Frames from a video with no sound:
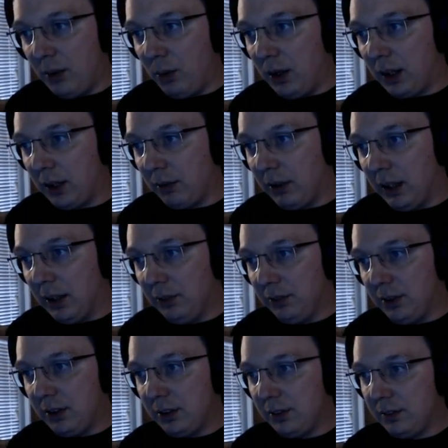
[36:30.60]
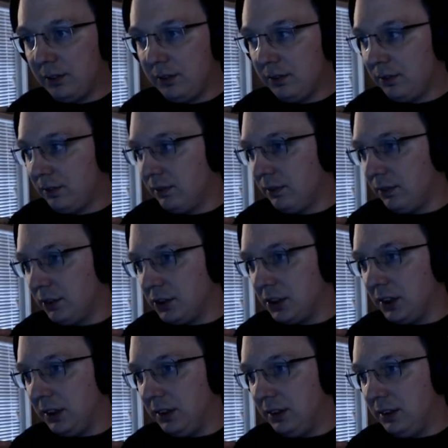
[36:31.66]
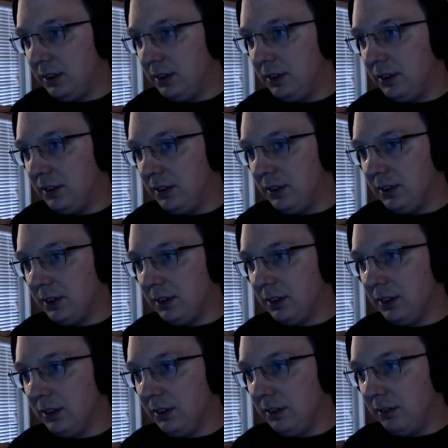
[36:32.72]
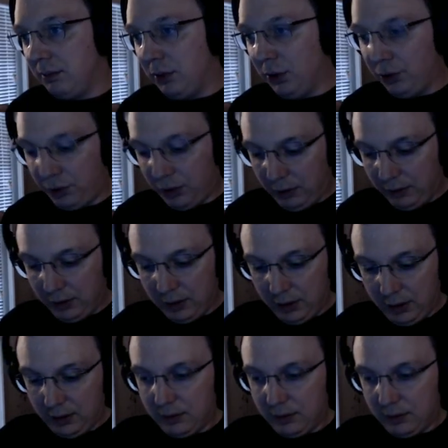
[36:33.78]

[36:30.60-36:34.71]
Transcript: walk around. Which move frequency.